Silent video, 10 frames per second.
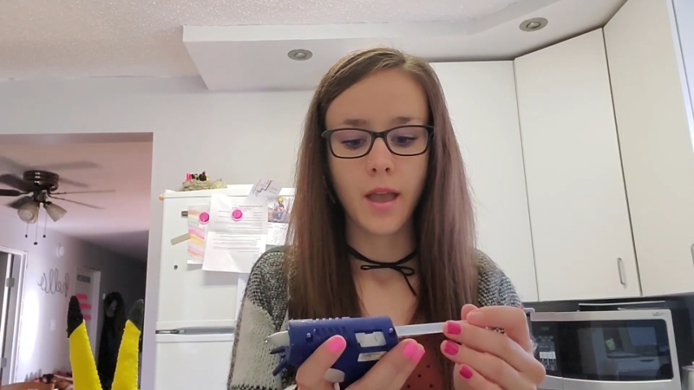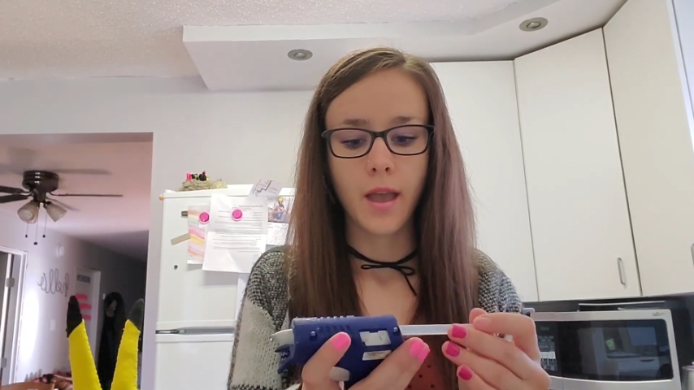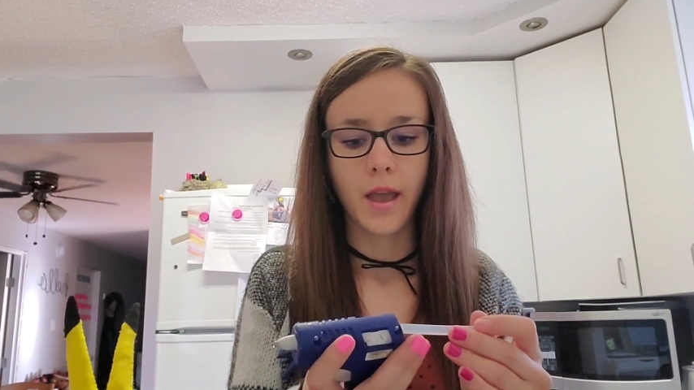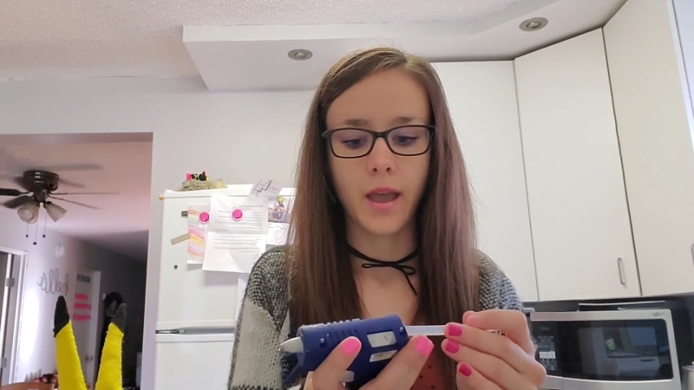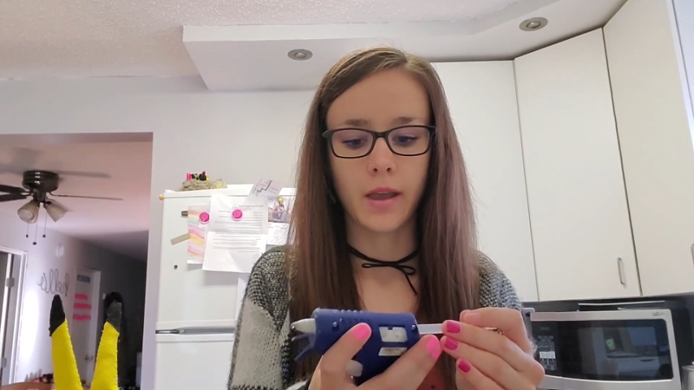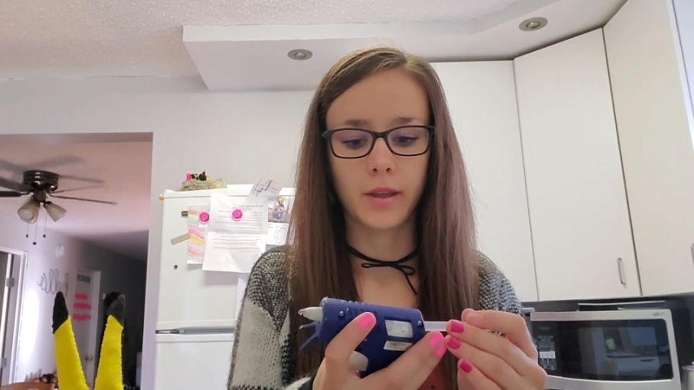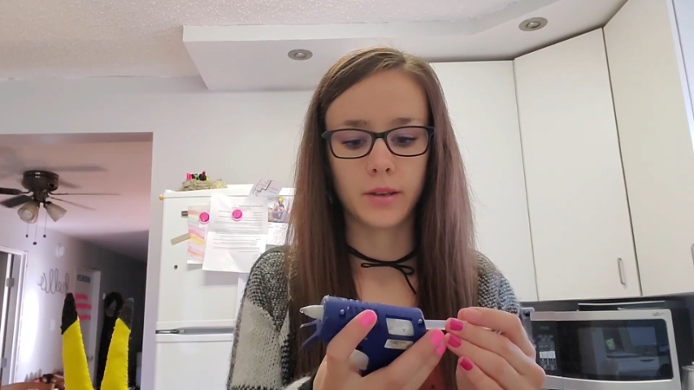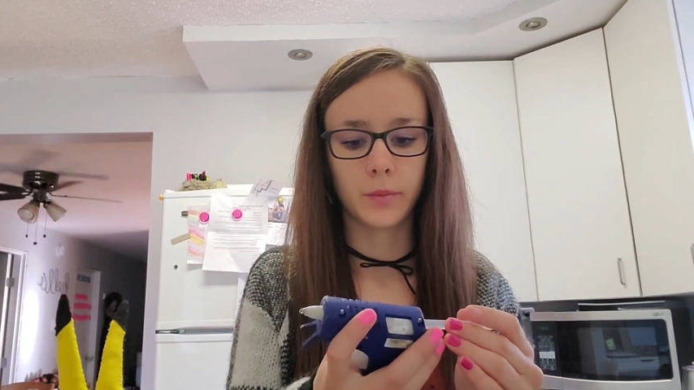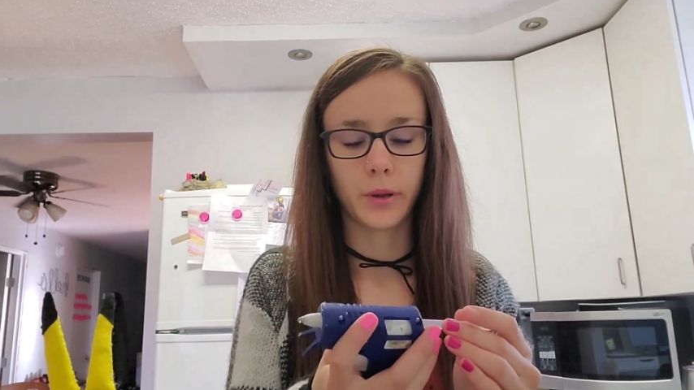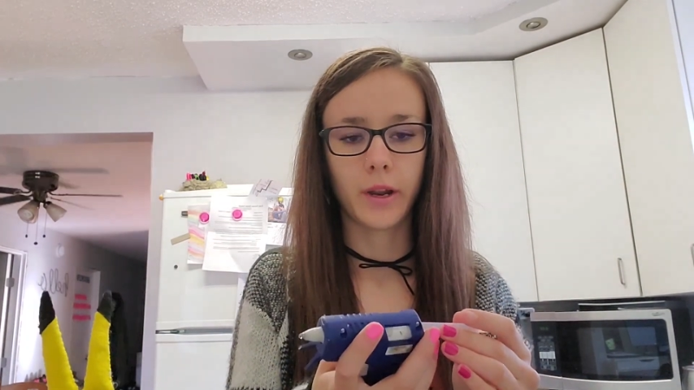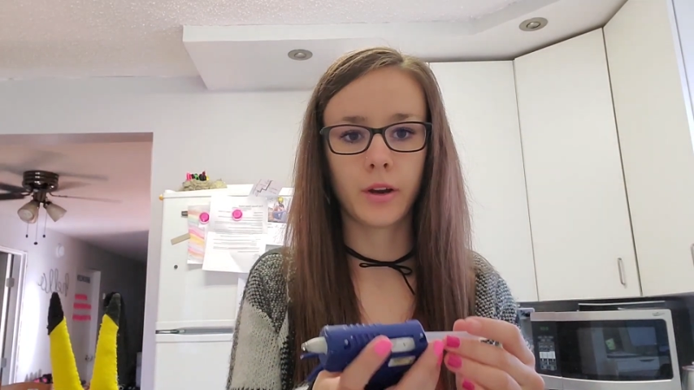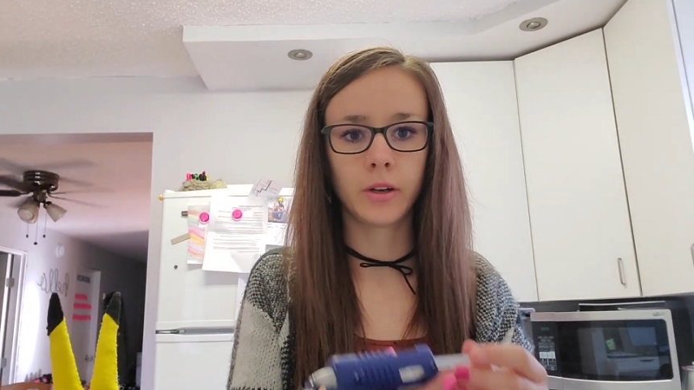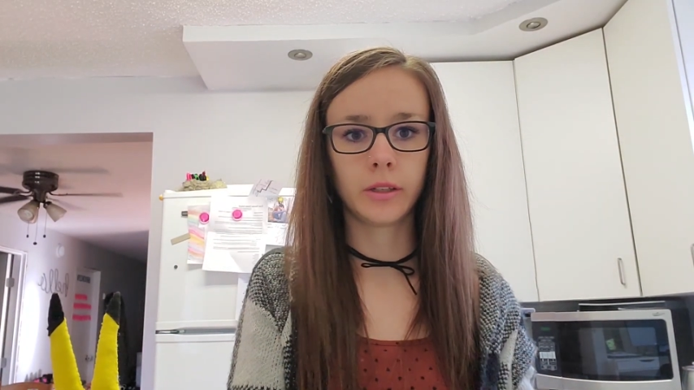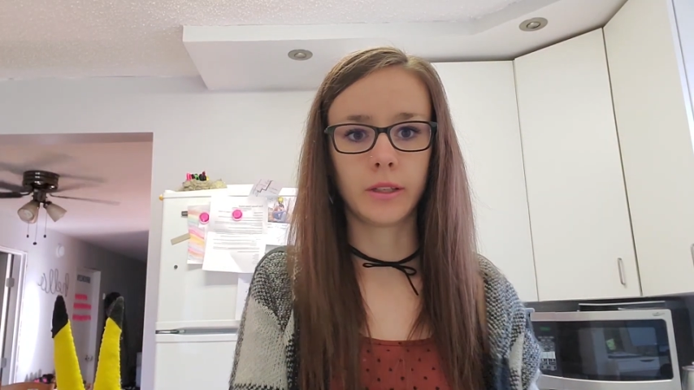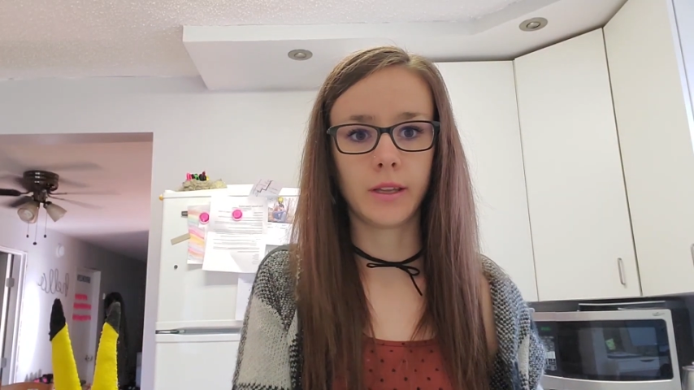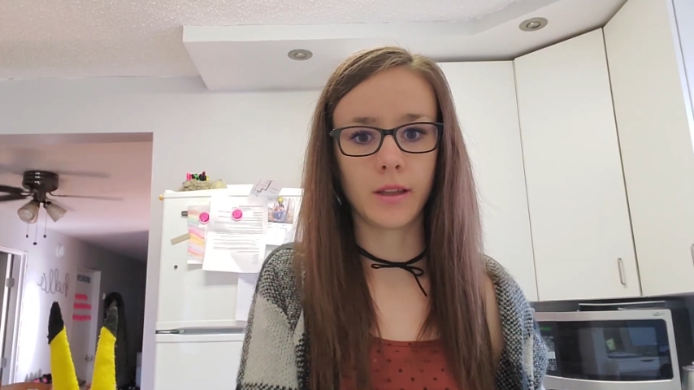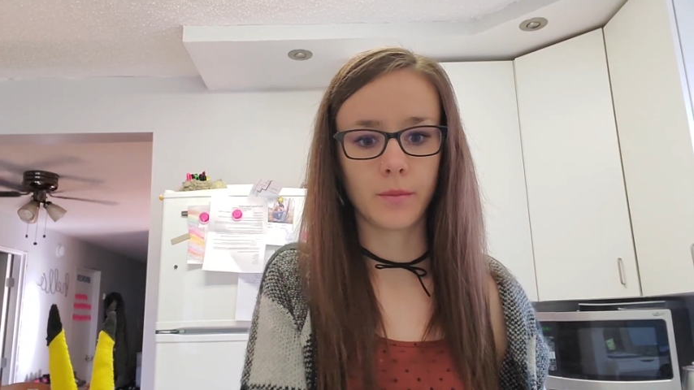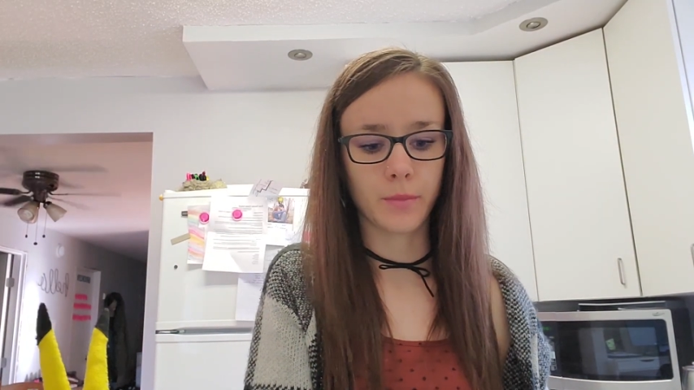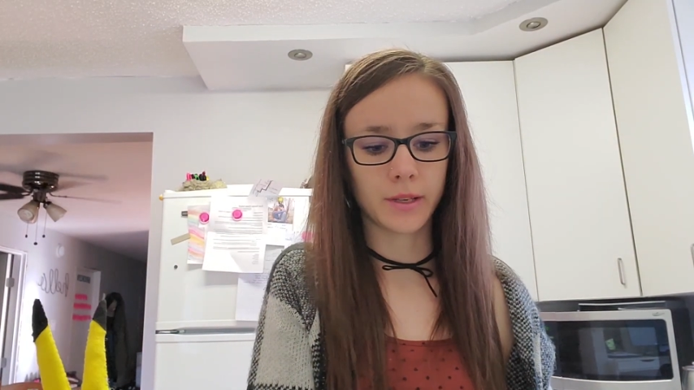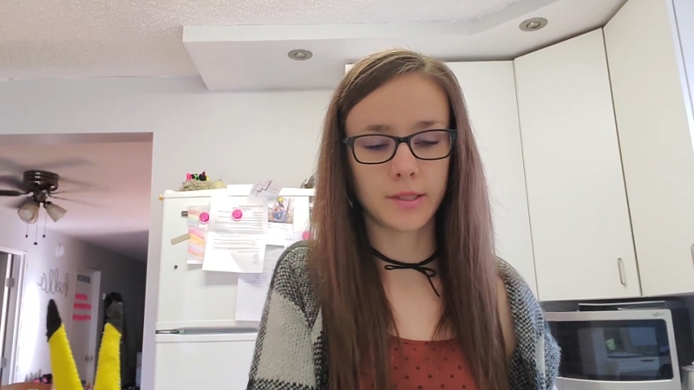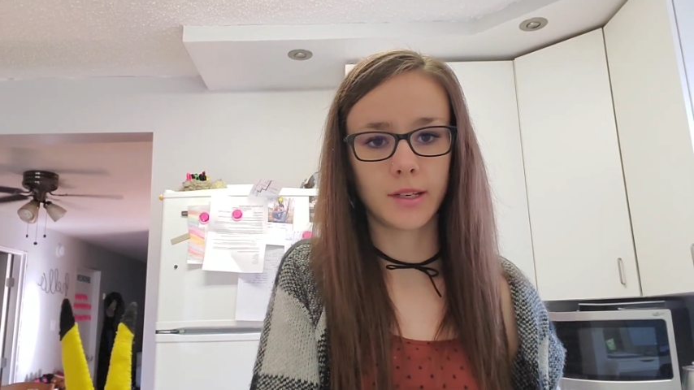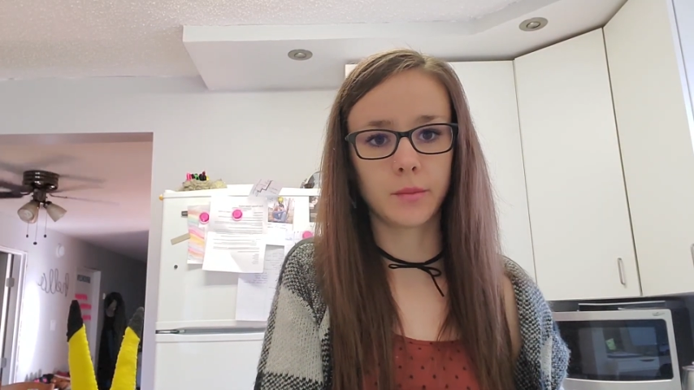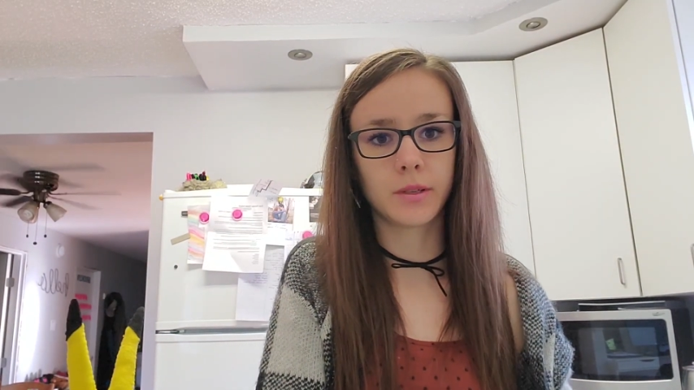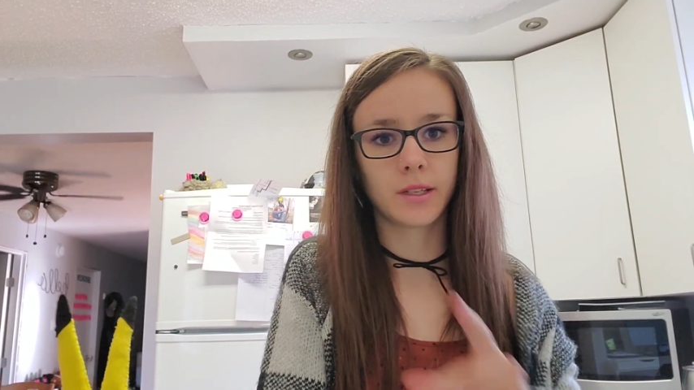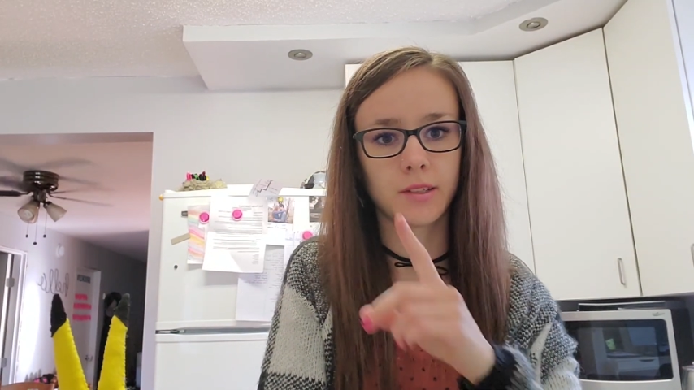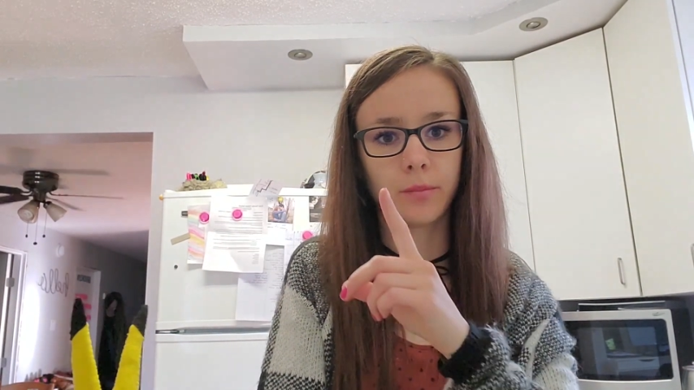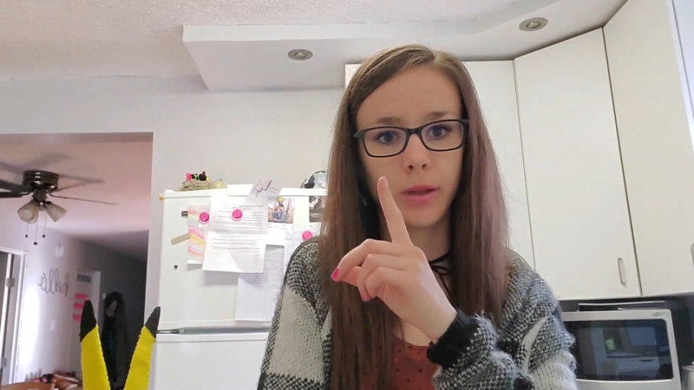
And apparently my stigmatism